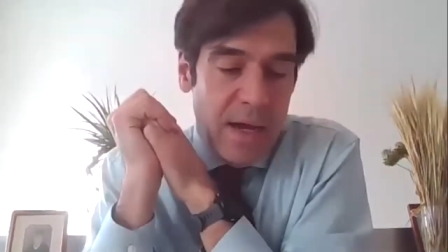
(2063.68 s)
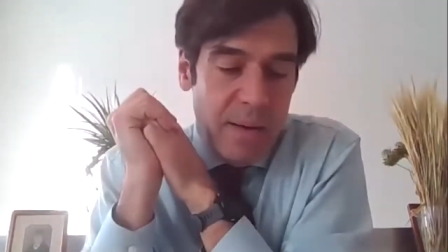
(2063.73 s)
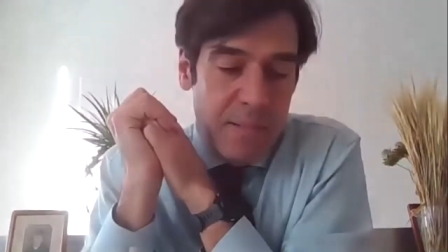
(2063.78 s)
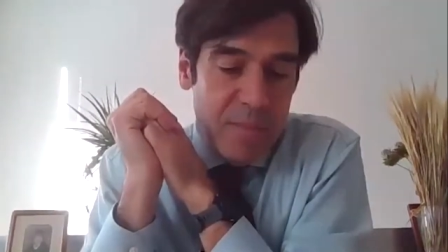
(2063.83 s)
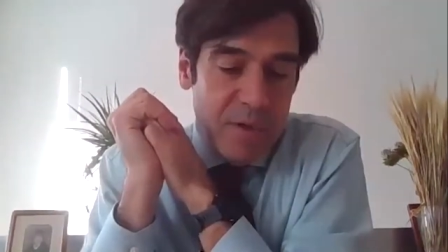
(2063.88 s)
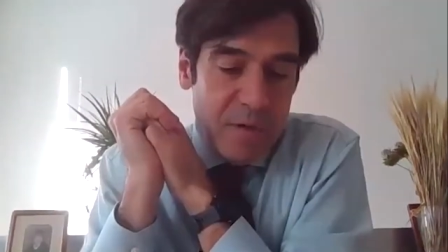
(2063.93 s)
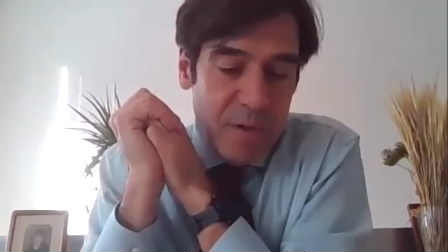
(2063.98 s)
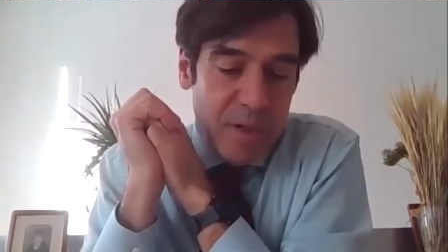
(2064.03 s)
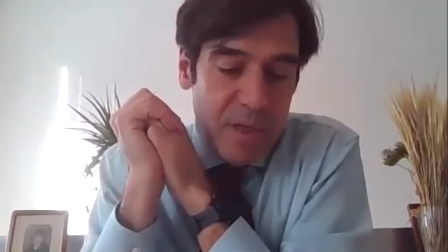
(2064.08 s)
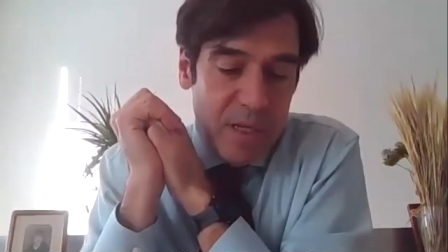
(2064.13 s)

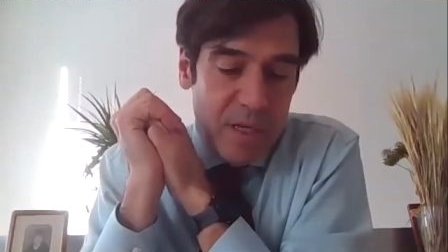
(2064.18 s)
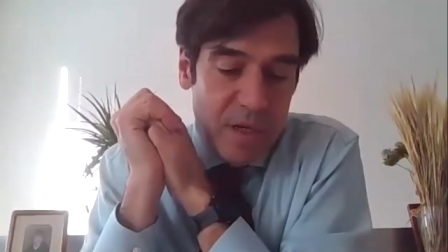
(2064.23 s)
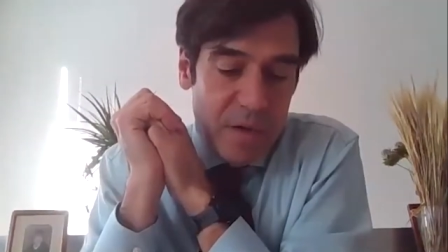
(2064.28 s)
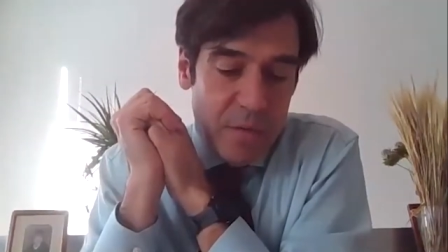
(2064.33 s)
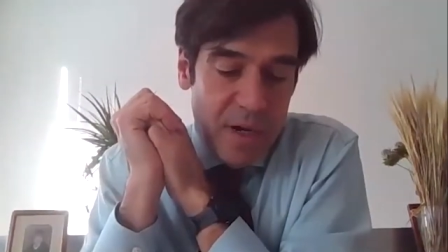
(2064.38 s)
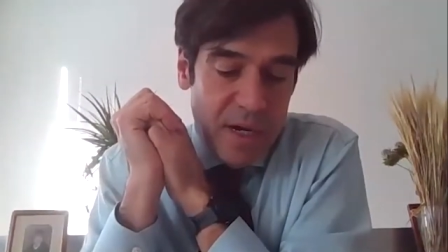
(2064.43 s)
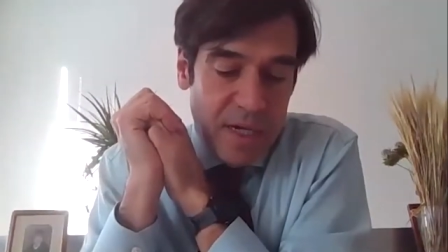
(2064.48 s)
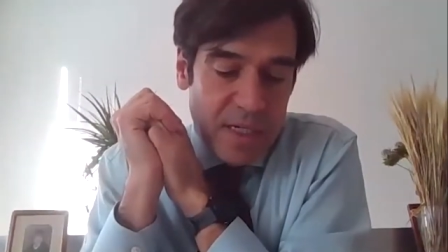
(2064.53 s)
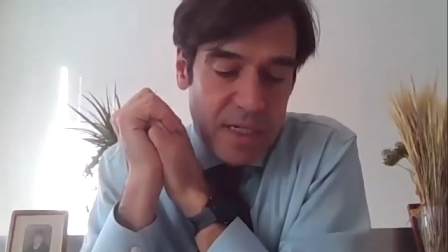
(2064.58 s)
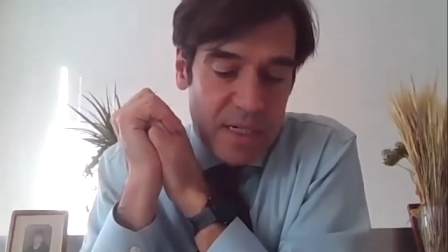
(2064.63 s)
between the
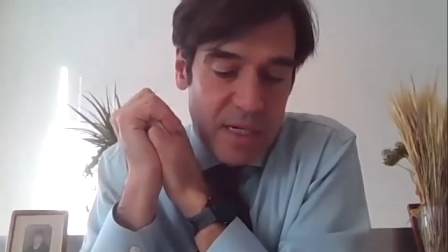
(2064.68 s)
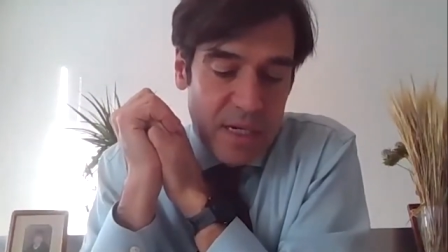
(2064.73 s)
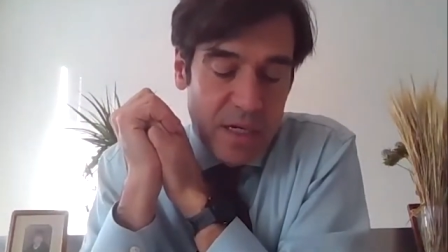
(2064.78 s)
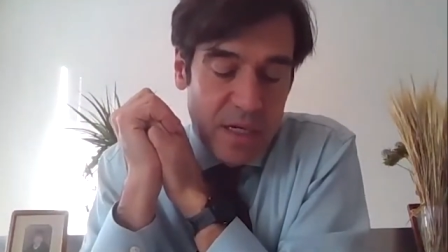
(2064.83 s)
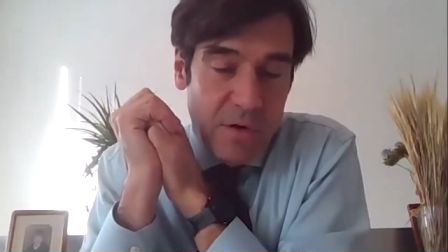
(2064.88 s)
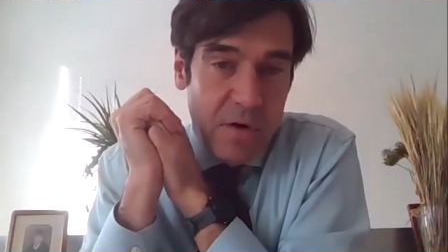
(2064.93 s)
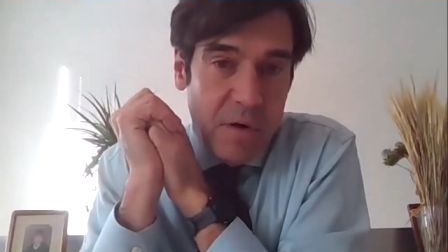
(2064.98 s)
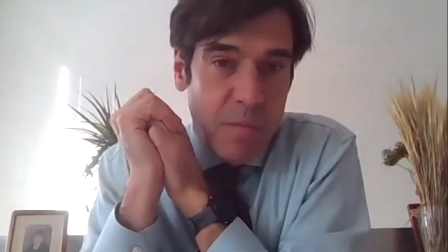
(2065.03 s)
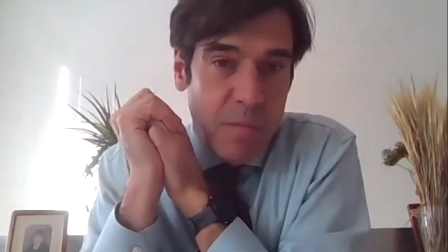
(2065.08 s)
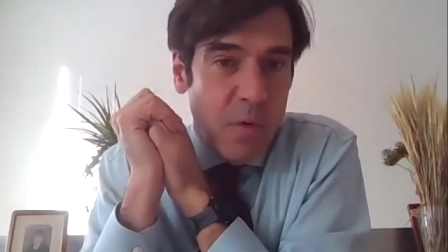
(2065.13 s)
US and
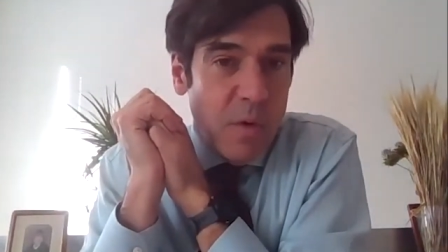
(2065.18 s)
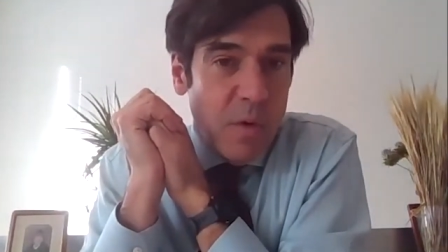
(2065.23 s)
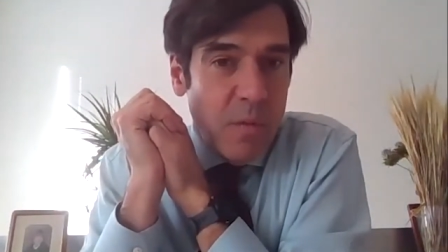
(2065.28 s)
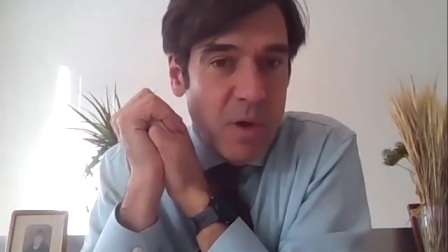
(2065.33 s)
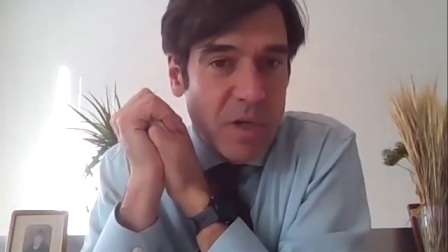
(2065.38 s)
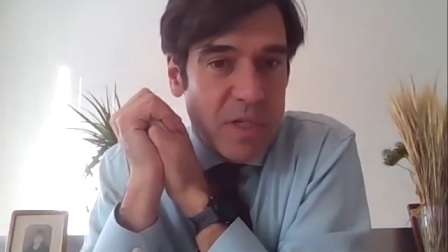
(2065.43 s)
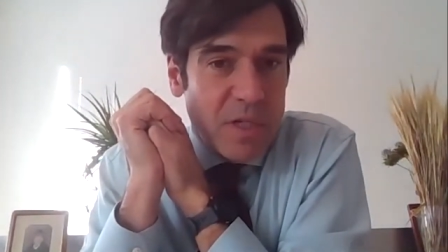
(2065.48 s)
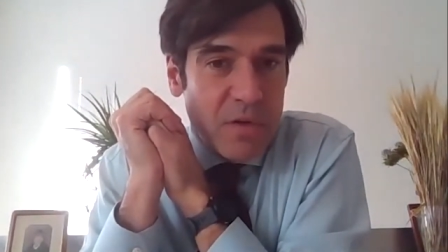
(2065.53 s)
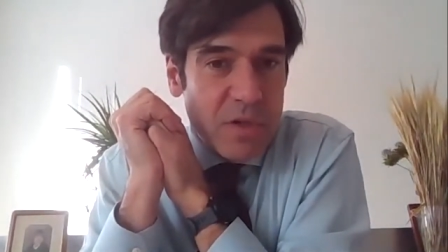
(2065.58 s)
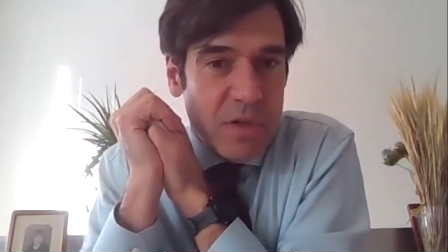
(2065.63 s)
Europe.
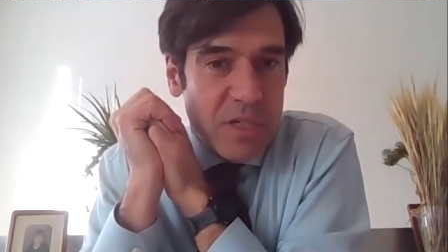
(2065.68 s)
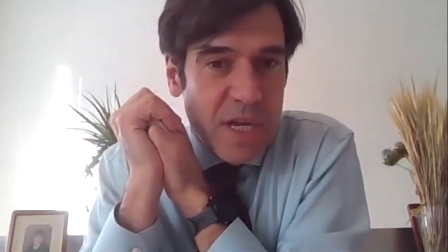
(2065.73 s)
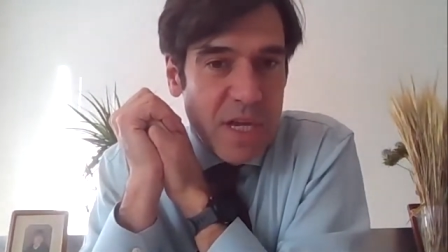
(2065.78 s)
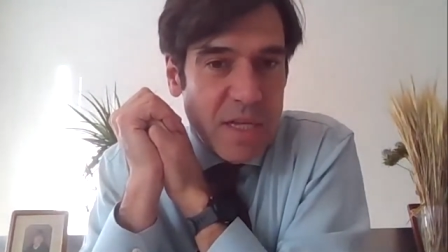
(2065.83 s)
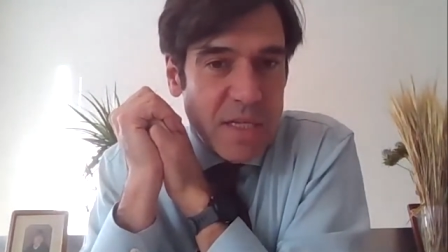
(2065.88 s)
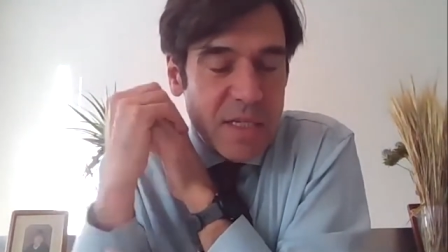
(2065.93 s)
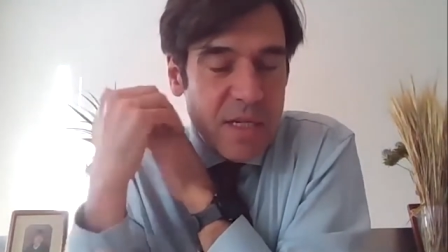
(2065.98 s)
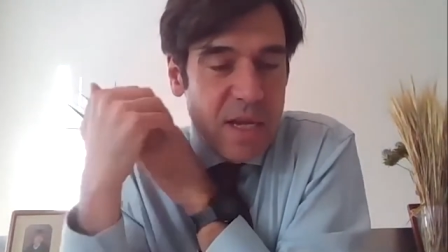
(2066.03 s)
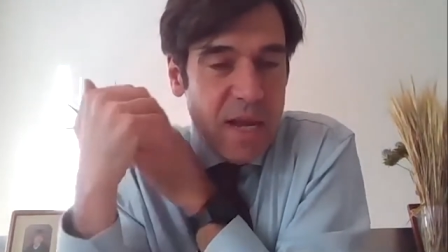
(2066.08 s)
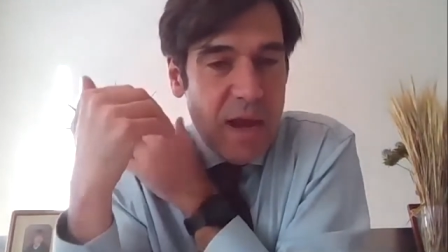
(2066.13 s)
What's your
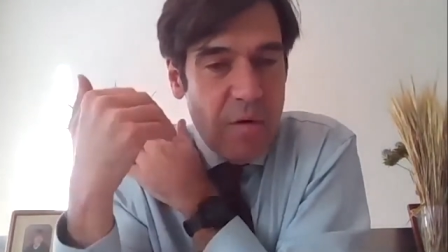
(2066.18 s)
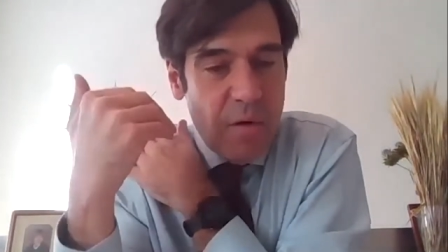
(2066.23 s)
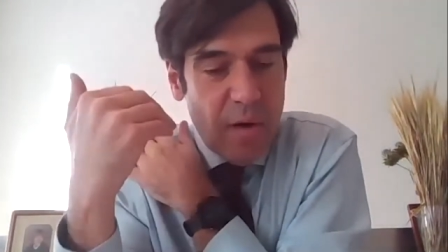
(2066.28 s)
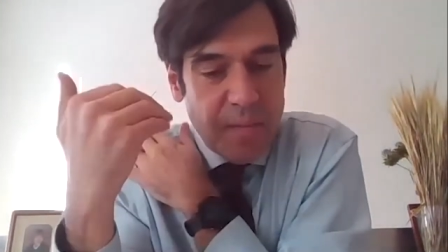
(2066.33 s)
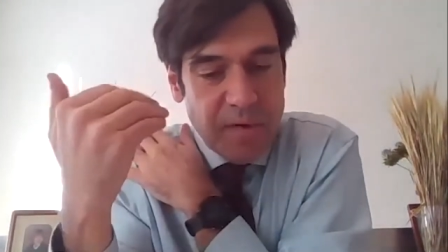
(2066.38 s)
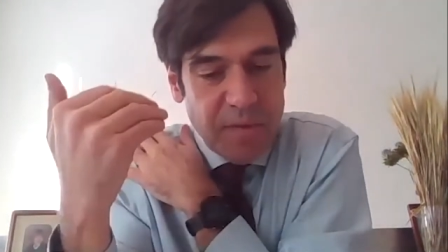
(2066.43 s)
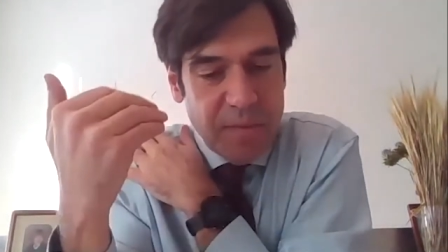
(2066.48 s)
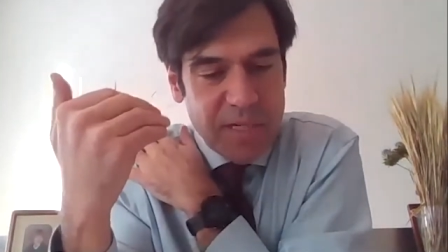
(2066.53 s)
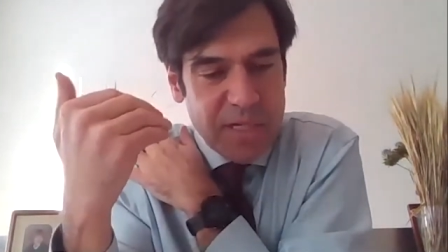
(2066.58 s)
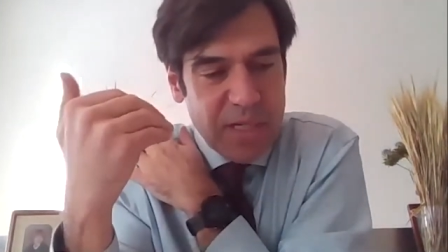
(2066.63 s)
sense? How
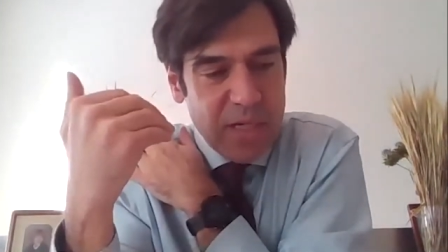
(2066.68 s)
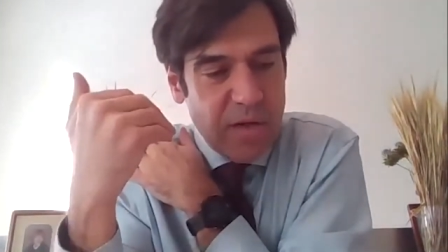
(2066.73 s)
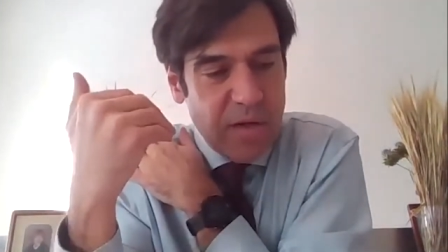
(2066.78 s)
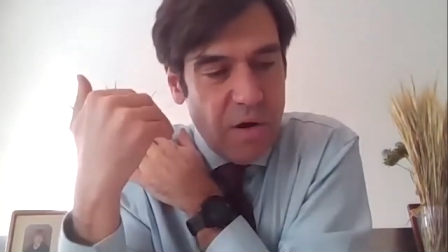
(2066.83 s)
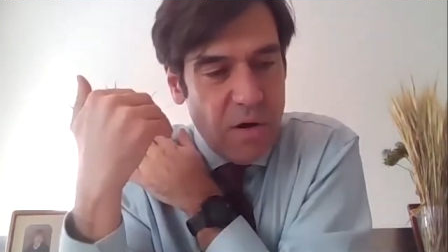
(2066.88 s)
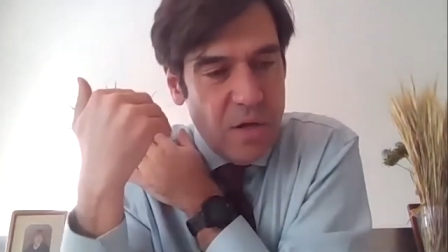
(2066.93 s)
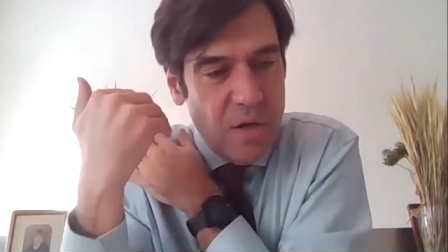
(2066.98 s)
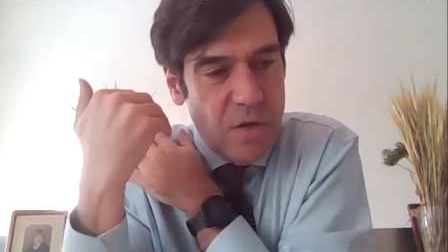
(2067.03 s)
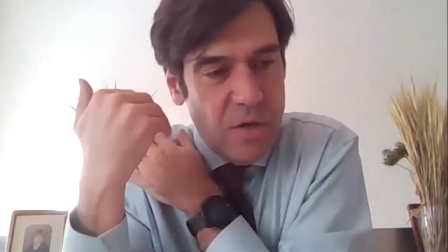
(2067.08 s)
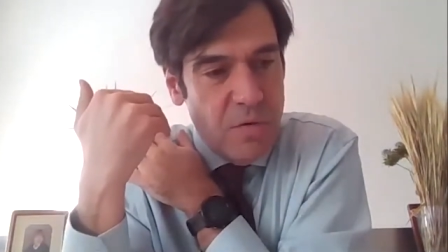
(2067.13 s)
optimistic
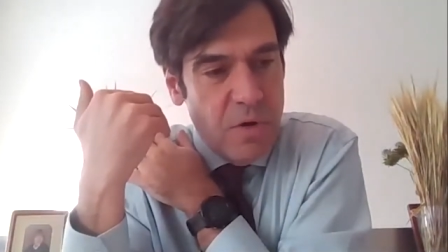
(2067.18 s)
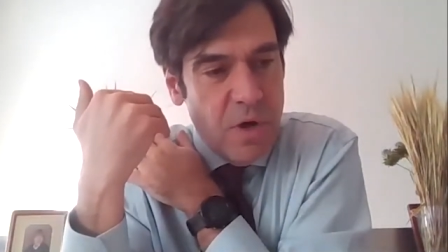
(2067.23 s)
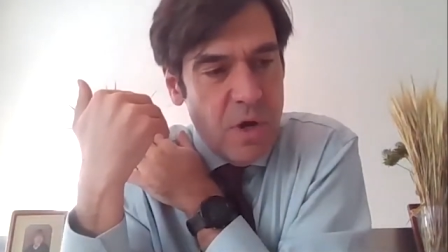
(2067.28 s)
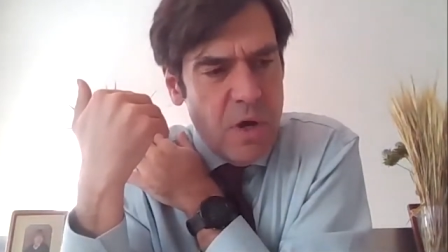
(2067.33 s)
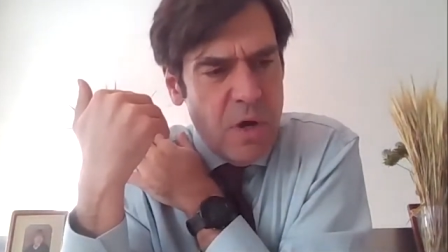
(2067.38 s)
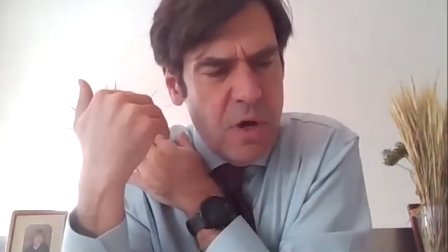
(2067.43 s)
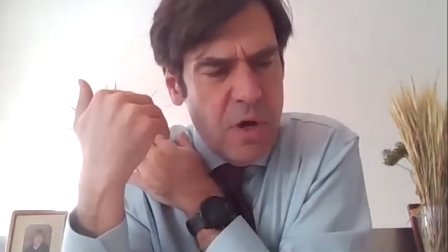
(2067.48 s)
are you?